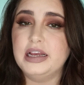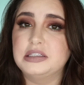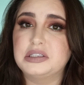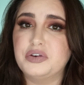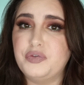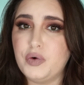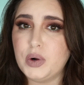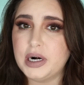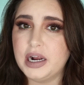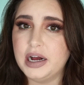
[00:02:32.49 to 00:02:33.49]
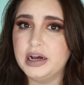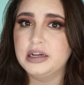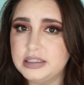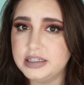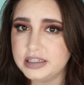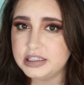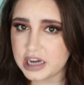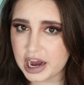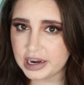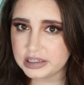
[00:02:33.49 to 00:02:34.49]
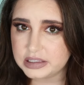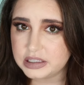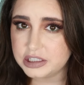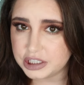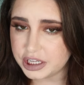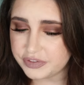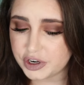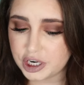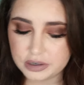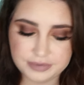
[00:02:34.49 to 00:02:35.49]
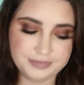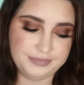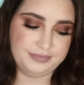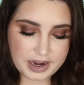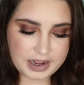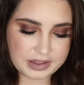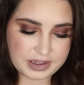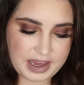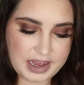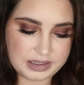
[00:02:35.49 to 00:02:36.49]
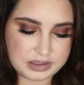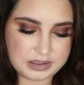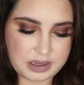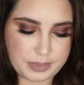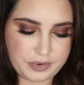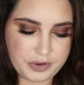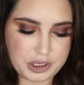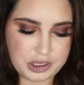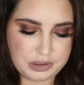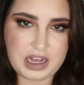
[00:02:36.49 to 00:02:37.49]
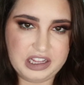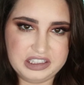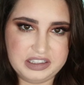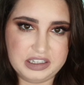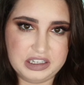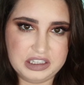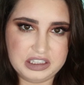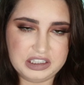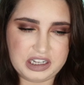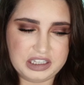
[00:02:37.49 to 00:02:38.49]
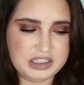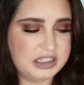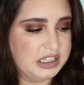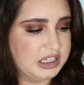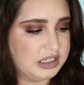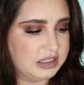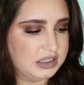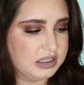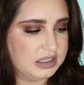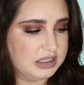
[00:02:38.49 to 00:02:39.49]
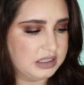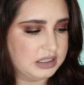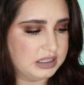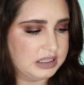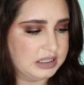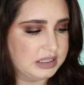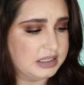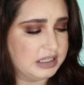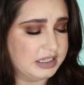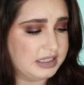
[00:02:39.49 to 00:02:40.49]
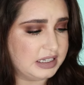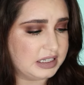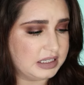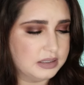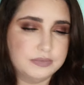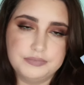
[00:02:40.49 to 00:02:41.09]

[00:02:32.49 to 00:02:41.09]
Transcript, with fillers: and Sephora did not deliver. Then I got the Kate Somerville salicylic, salicylic, salicylic?